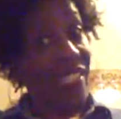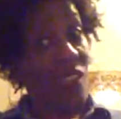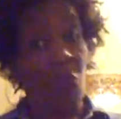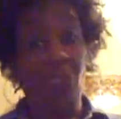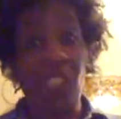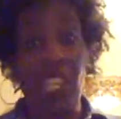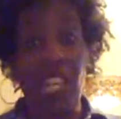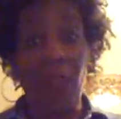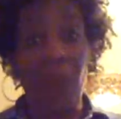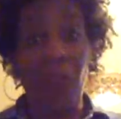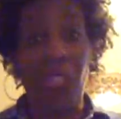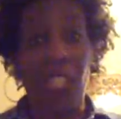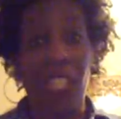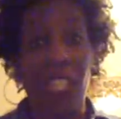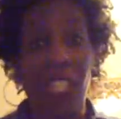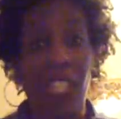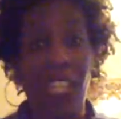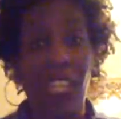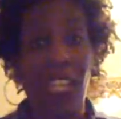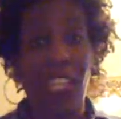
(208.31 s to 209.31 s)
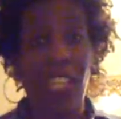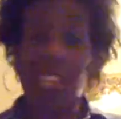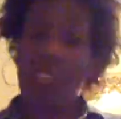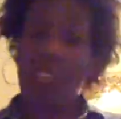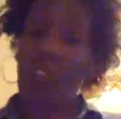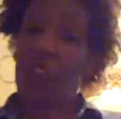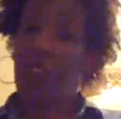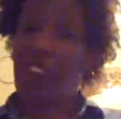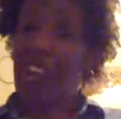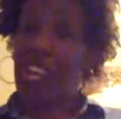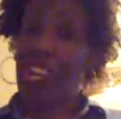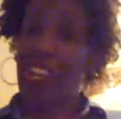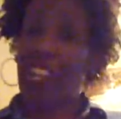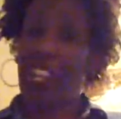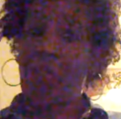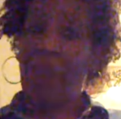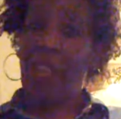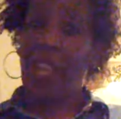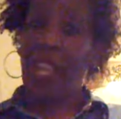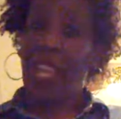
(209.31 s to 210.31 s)
Don't tell them nothing. They're going to find out
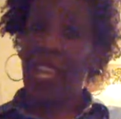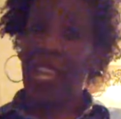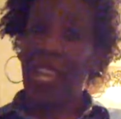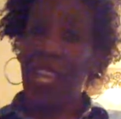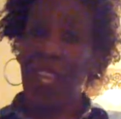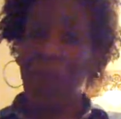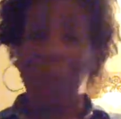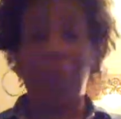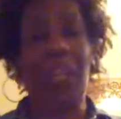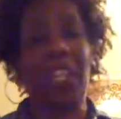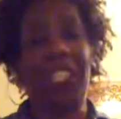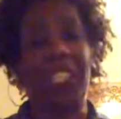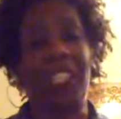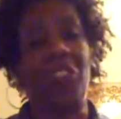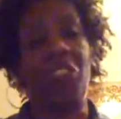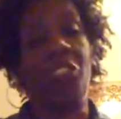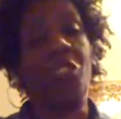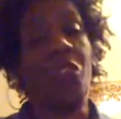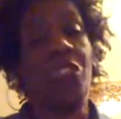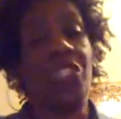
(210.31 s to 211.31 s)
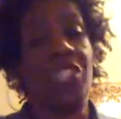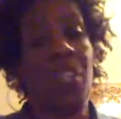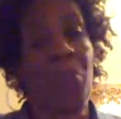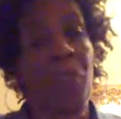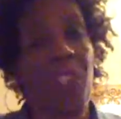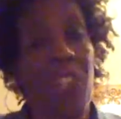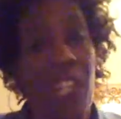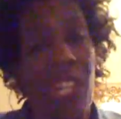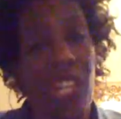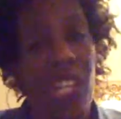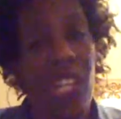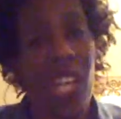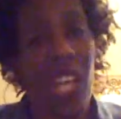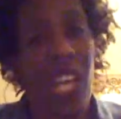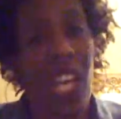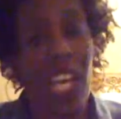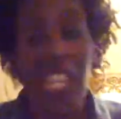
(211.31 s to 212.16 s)
anyway. Plus, you're doing something good.